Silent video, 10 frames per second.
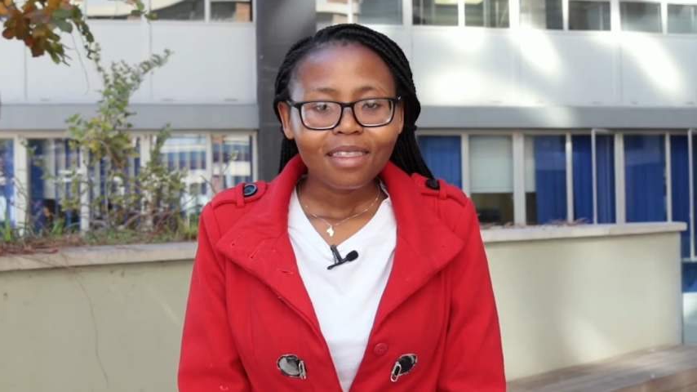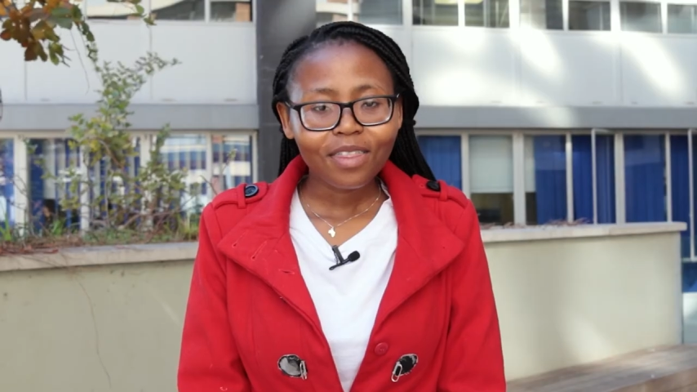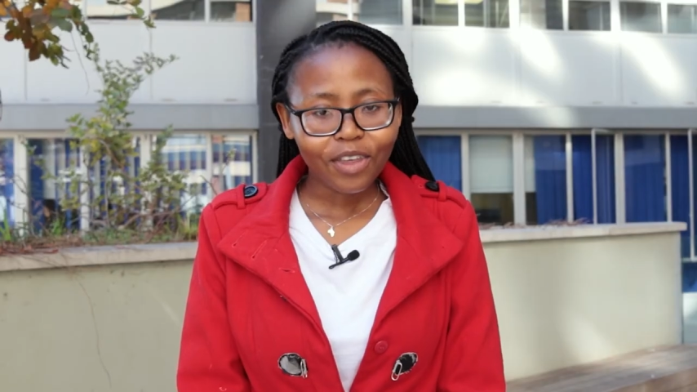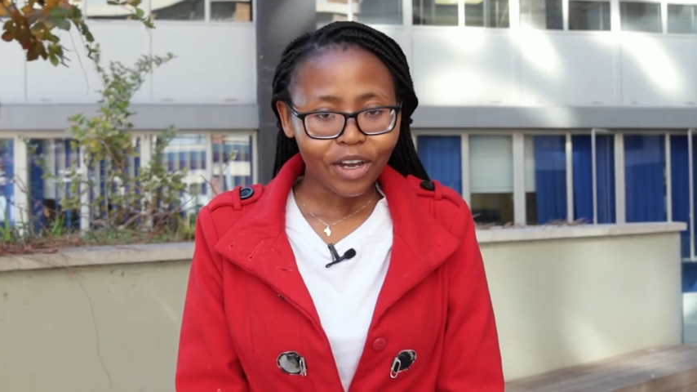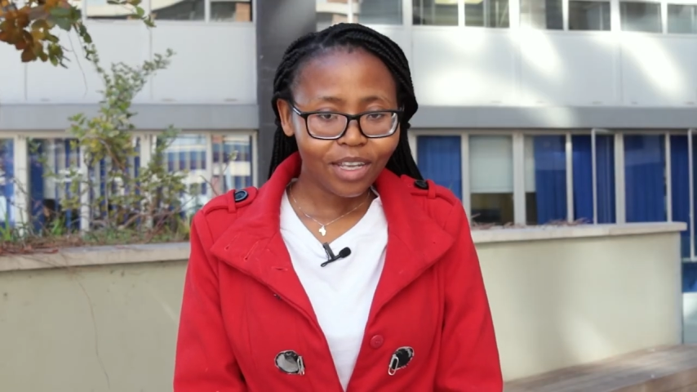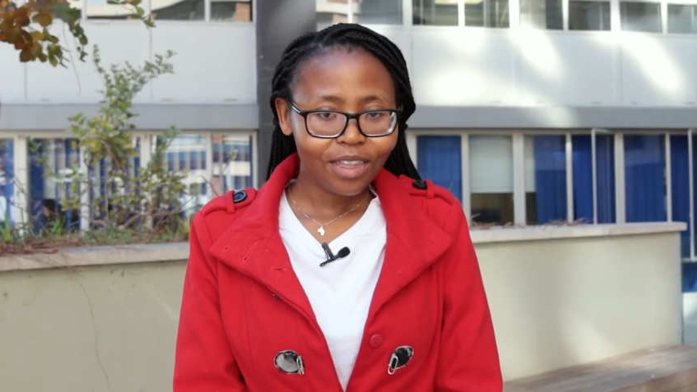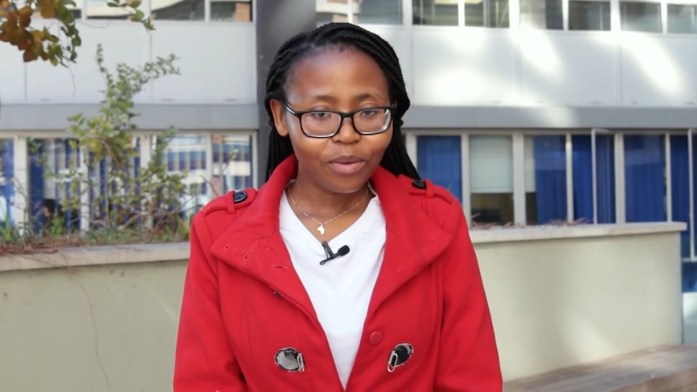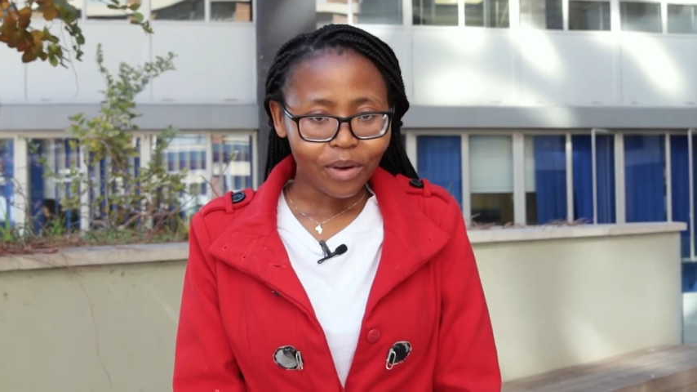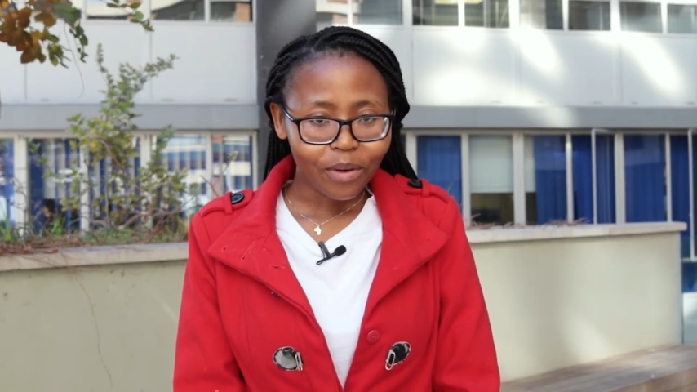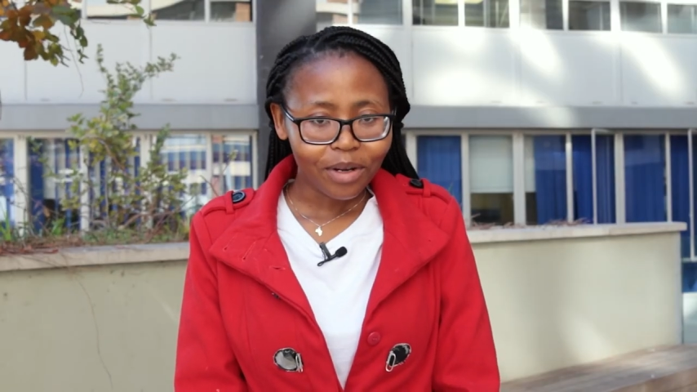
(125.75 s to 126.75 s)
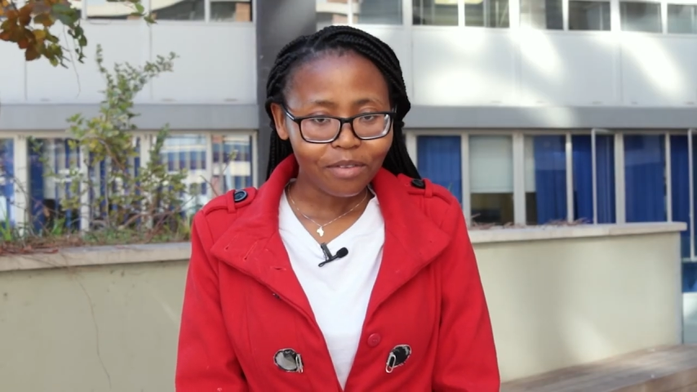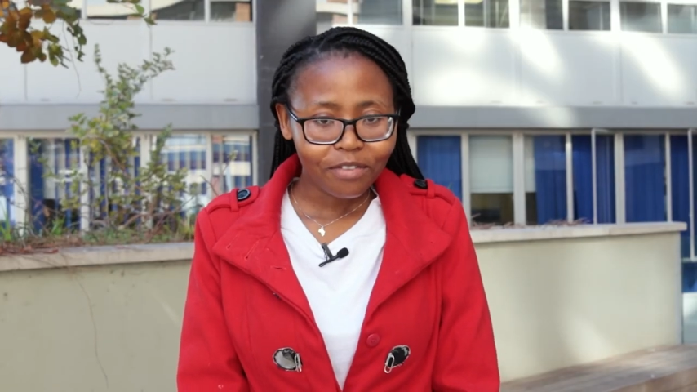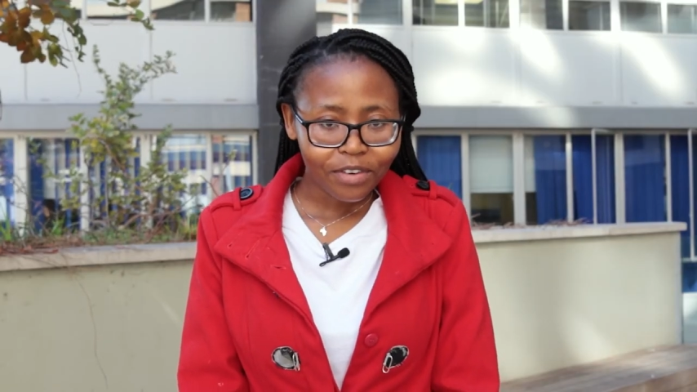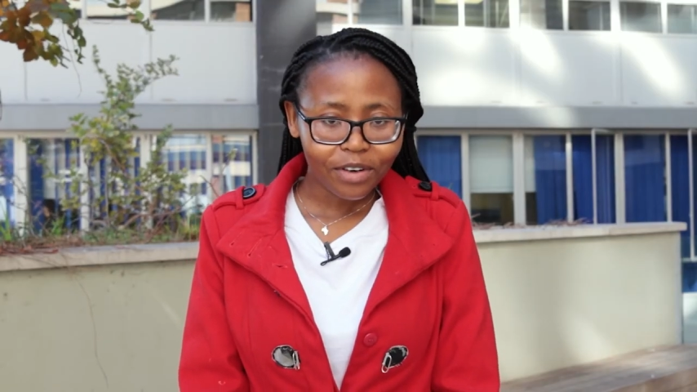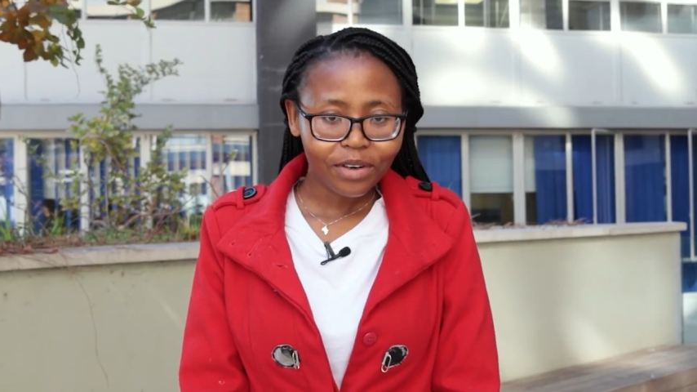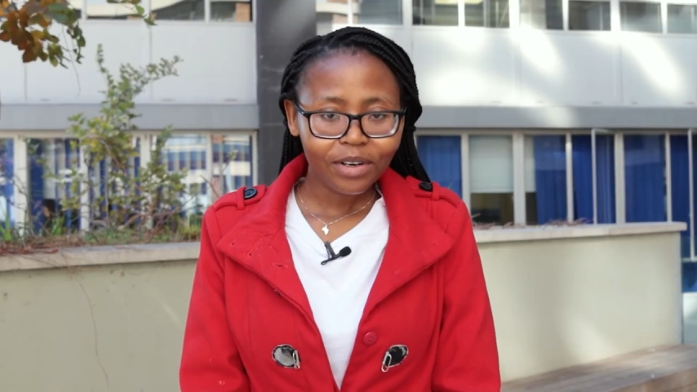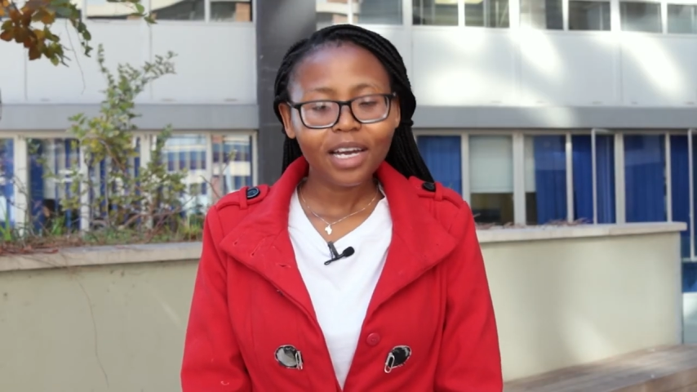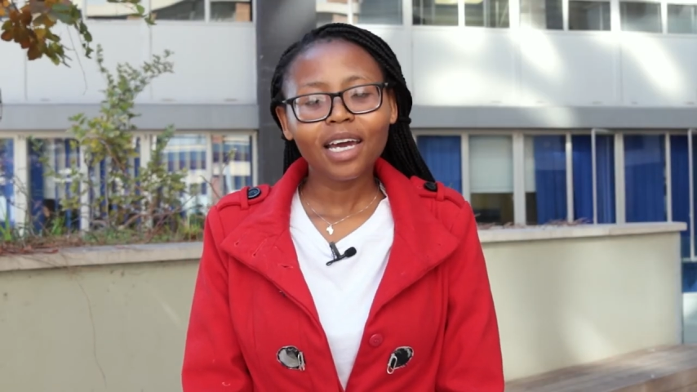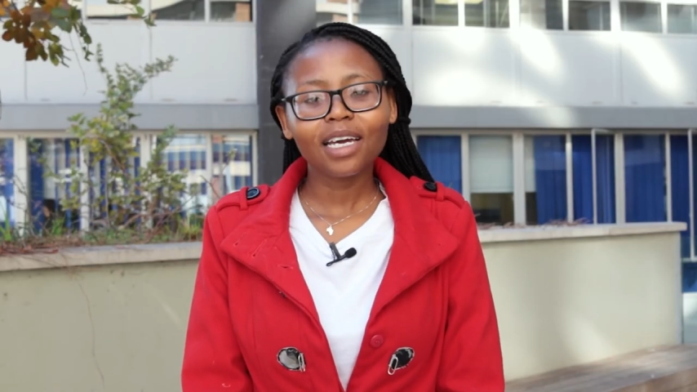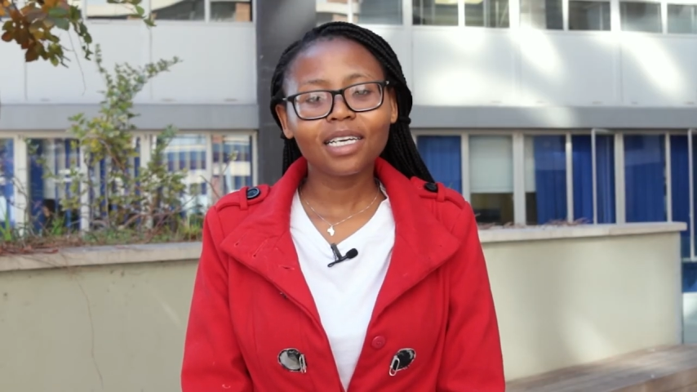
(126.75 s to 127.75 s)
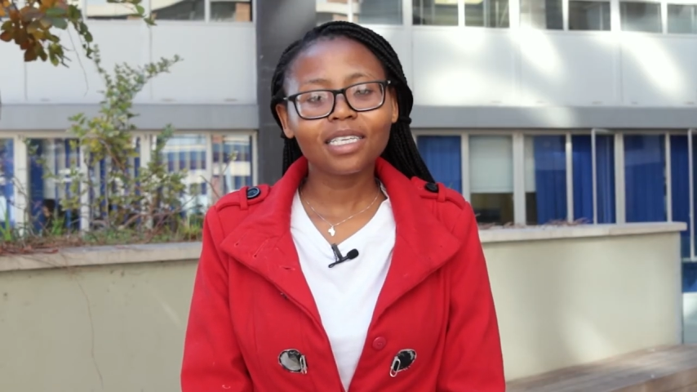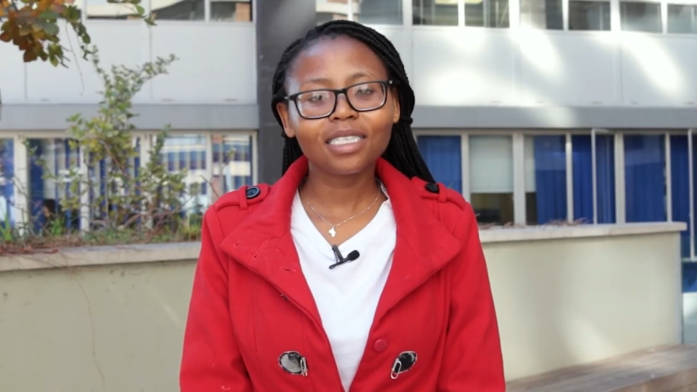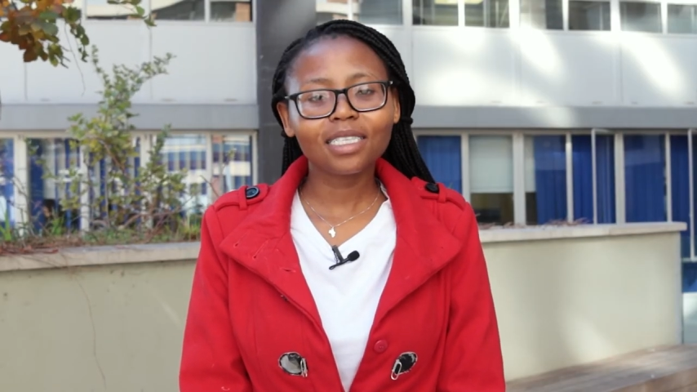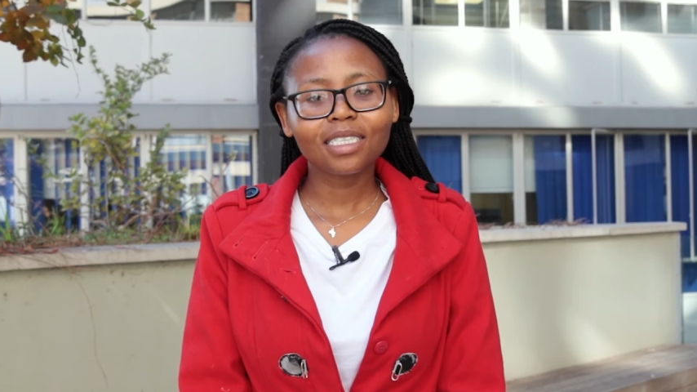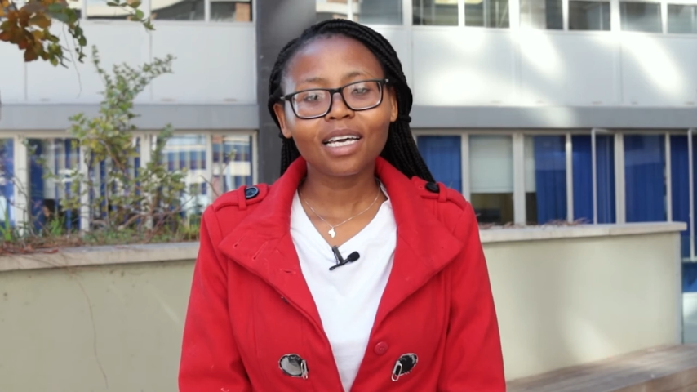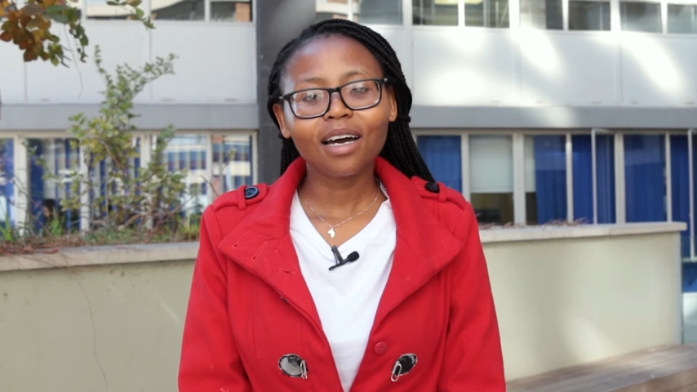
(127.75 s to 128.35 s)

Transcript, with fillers: The third thing we're calling for is